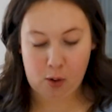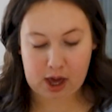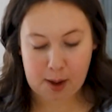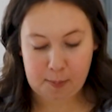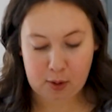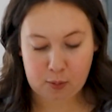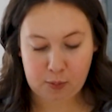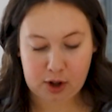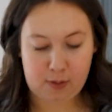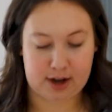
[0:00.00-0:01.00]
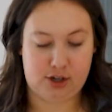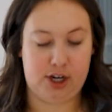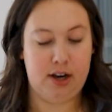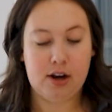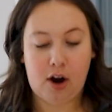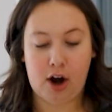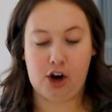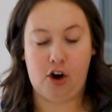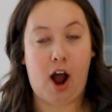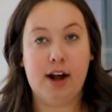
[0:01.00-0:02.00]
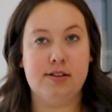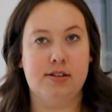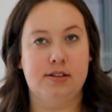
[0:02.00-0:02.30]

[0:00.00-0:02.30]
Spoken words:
Okay, but real question, are Crocs